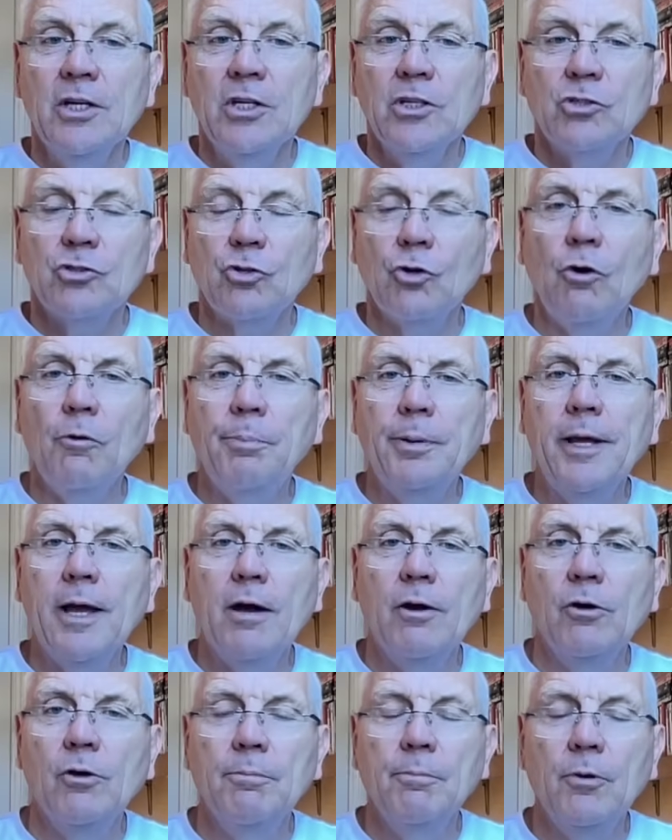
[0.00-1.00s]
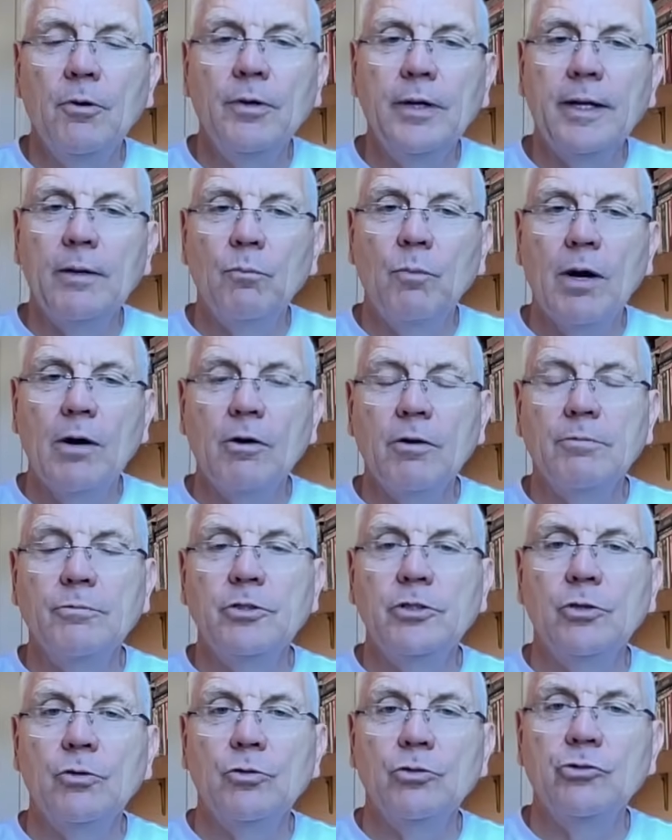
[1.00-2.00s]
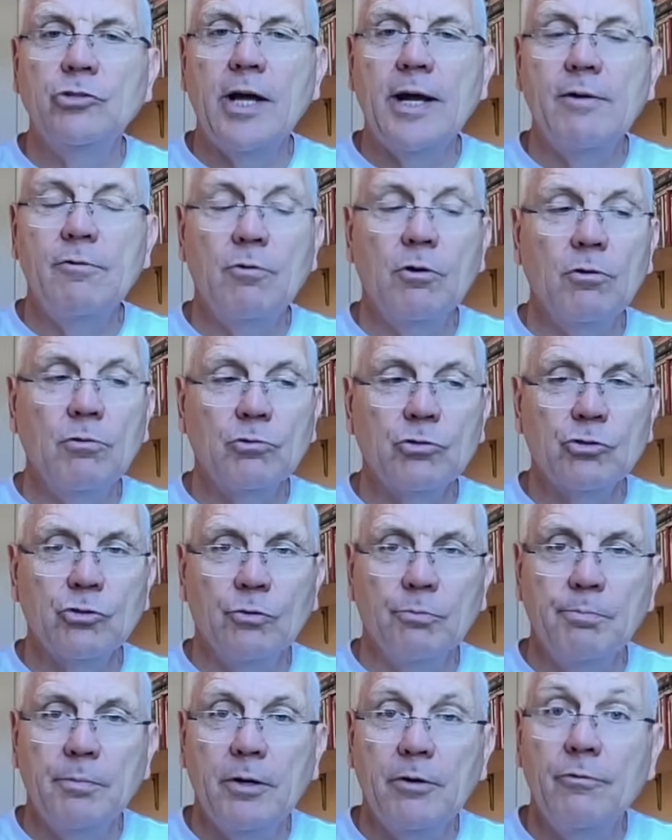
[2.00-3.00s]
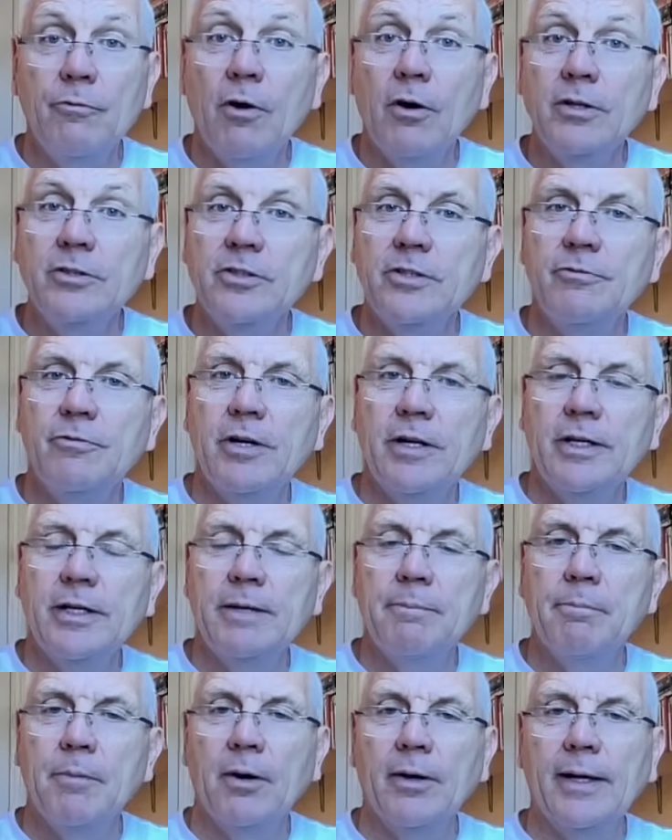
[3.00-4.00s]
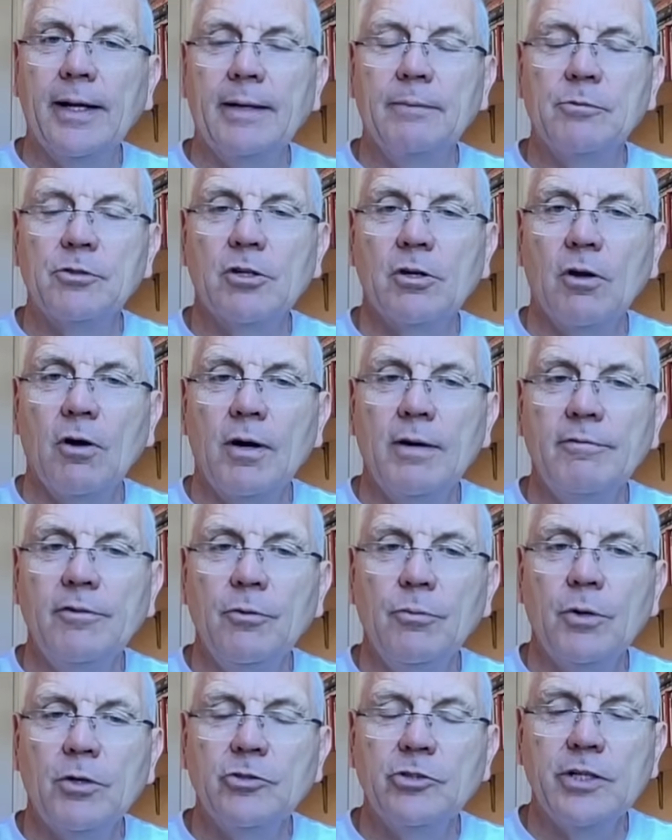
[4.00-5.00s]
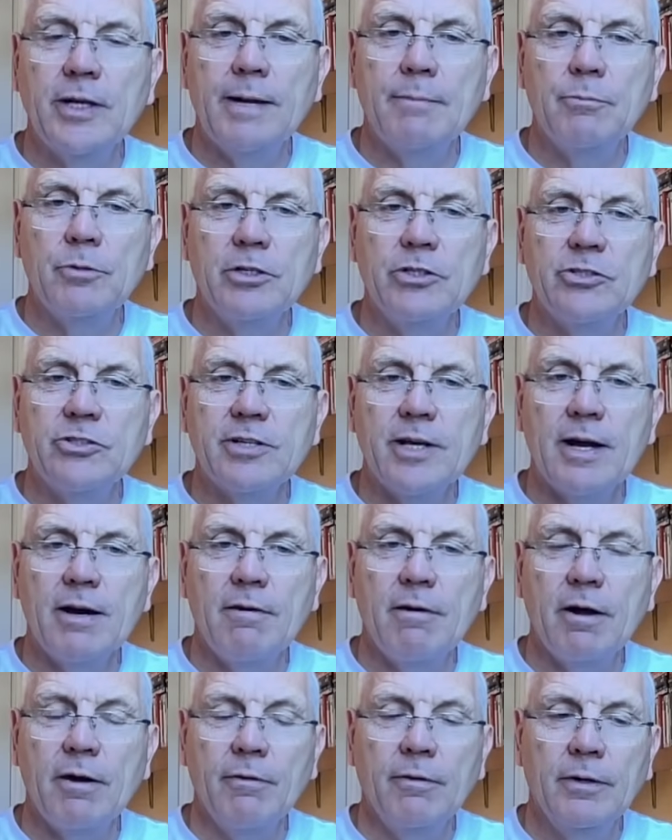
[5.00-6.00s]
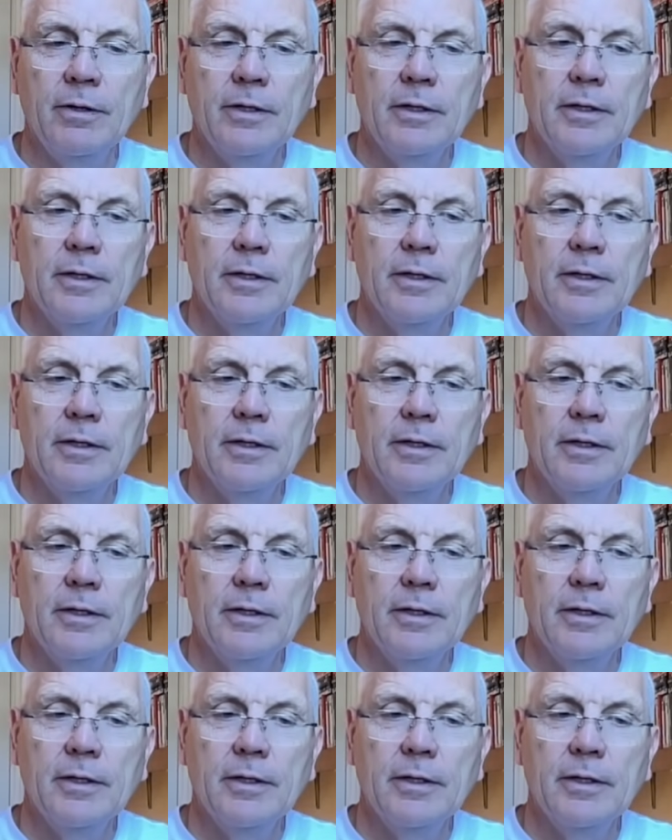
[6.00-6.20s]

Scorpio, good morning. Welcome to your general sun, moon, rising reading. My name's Clive. You're watching Emery's Tarot.